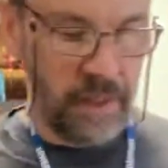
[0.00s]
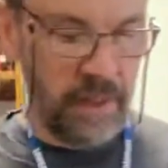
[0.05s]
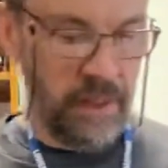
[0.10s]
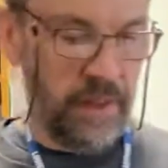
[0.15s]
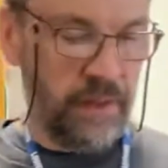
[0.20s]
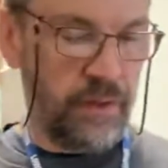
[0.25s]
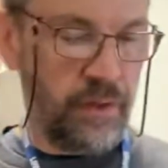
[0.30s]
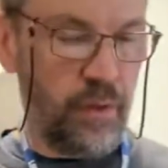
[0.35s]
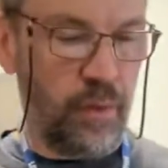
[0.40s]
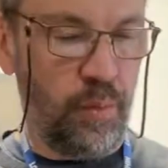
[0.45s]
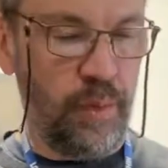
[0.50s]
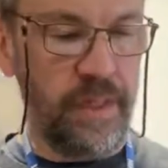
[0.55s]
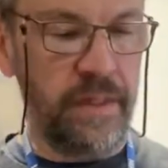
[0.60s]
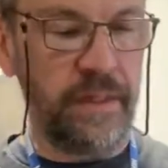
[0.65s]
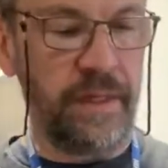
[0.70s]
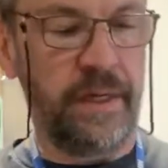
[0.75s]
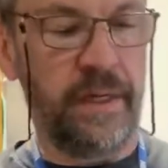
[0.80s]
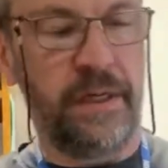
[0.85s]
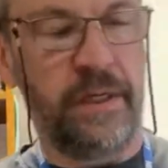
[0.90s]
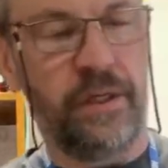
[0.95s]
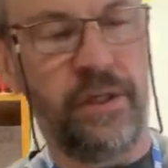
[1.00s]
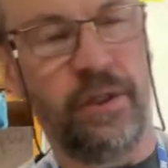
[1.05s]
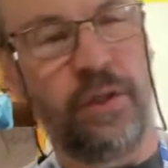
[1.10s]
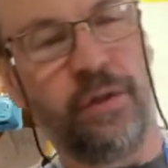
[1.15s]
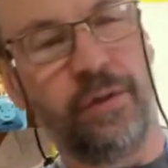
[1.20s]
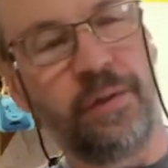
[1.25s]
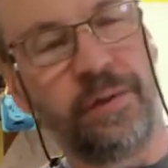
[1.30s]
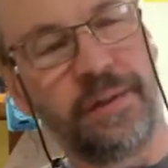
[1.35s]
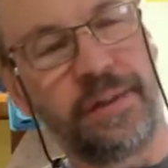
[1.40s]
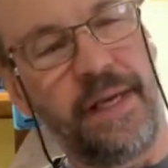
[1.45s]
So what you're going to
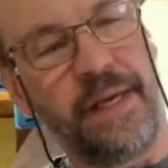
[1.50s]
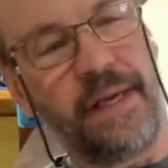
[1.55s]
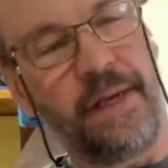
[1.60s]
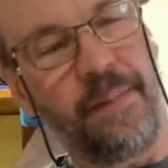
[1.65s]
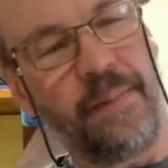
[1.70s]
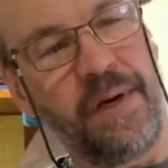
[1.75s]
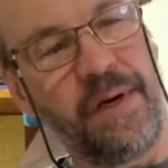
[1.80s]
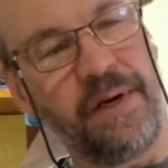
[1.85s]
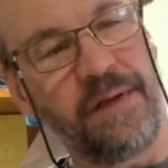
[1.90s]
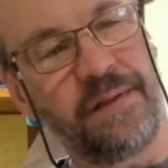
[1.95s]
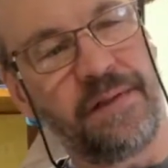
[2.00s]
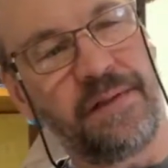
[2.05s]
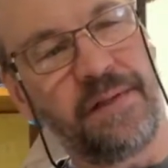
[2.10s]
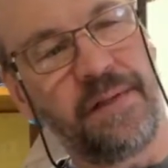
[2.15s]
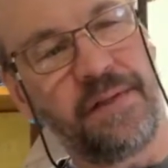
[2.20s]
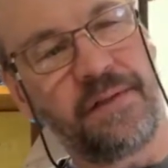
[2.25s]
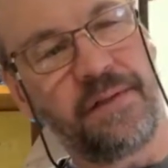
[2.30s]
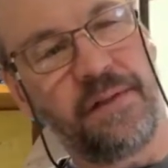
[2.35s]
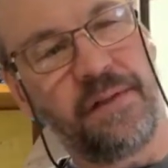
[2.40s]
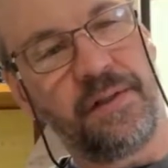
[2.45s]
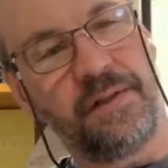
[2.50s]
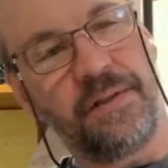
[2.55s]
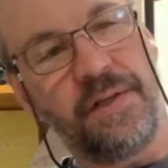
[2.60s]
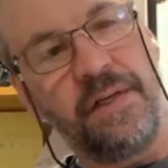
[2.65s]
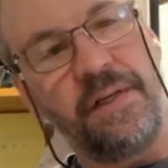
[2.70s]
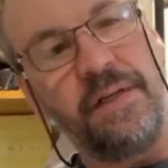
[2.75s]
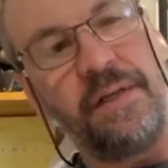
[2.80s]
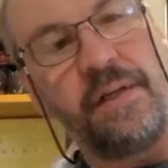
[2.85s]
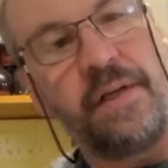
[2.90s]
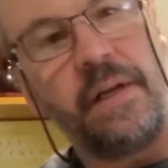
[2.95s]
do is take a pair of scissors
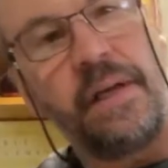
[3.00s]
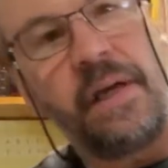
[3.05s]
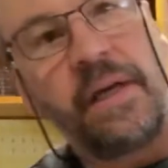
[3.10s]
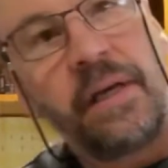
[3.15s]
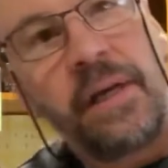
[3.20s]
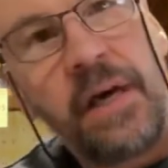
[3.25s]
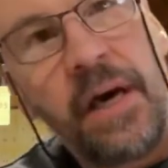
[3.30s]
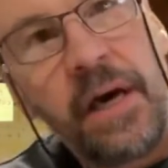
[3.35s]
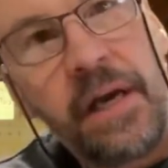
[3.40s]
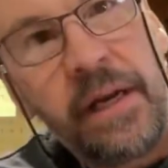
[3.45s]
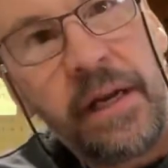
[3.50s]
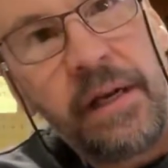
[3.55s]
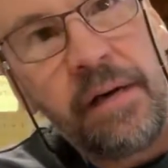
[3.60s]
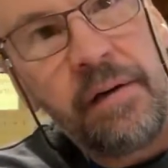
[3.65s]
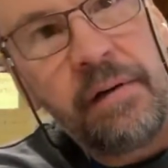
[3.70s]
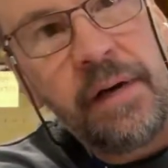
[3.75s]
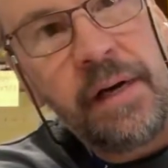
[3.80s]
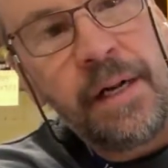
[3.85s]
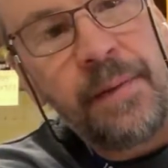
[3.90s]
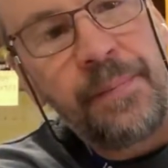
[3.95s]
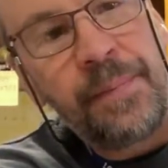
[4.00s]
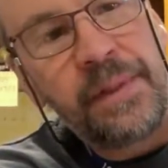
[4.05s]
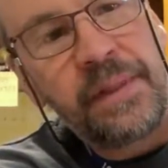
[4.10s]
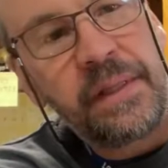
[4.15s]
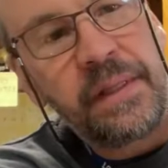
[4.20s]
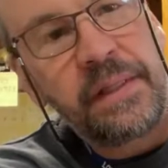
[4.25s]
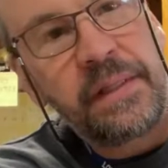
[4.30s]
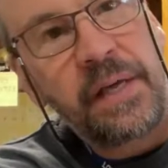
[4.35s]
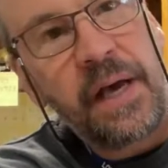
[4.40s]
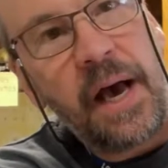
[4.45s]
and you're going to cut it right up at
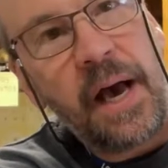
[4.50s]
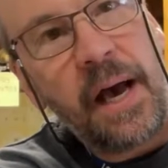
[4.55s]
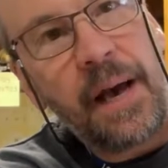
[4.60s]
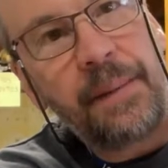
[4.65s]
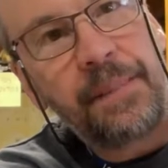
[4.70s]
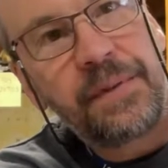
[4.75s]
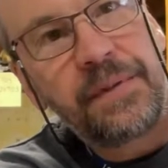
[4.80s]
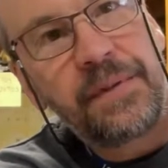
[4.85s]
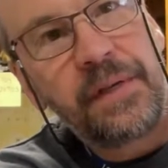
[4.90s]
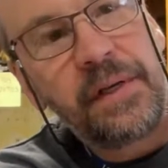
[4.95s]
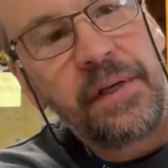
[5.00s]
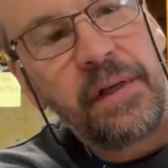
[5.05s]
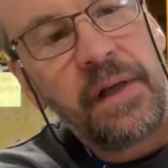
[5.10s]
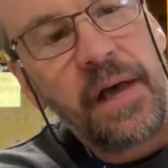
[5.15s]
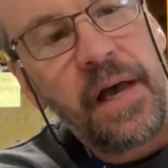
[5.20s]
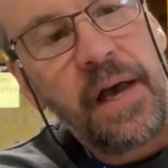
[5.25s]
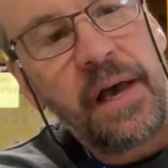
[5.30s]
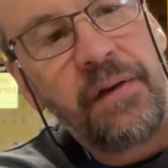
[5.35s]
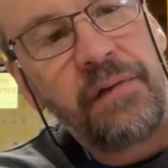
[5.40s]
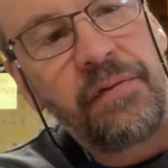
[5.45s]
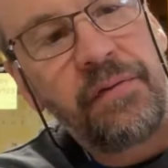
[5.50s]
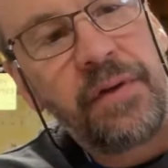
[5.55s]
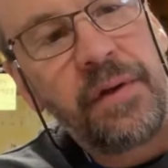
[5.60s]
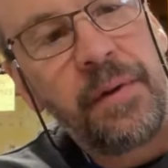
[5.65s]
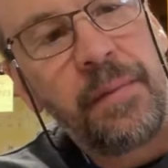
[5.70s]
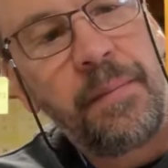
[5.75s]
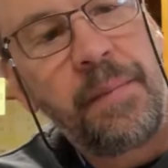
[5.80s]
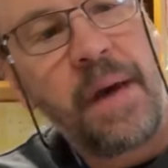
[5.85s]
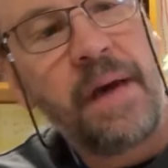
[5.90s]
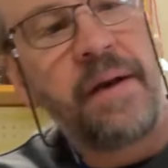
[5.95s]
the top. So you'll have
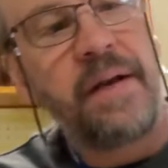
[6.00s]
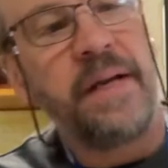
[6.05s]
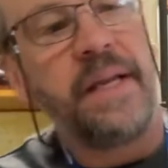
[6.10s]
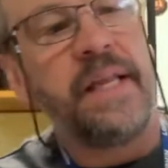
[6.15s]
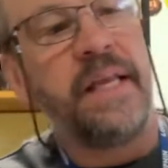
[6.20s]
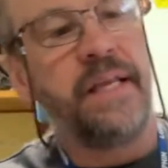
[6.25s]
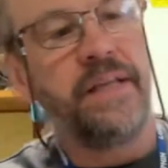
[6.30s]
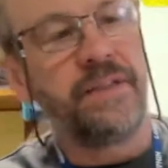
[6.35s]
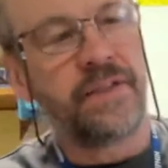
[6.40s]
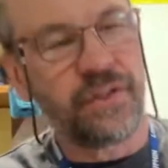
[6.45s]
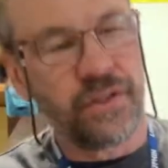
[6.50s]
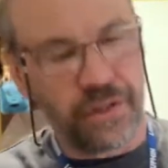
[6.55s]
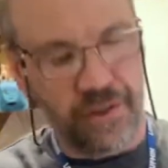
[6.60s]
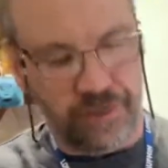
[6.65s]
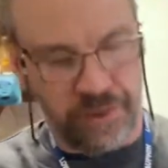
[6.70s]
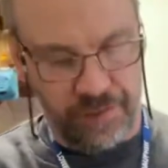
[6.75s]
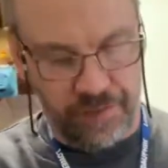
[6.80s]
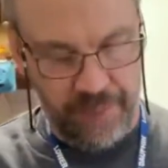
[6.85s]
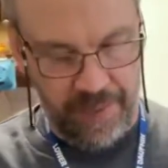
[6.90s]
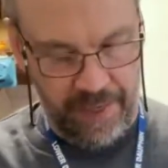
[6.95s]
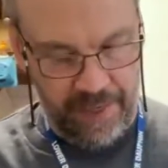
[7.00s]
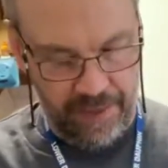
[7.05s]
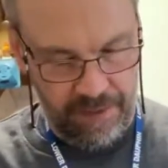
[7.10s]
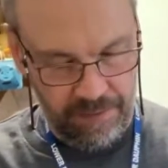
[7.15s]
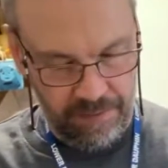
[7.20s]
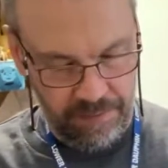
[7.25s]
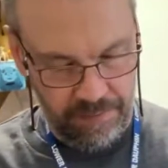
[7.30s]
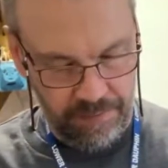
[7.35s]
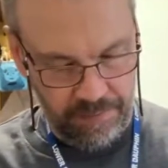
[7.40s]
about 1 inch to spare.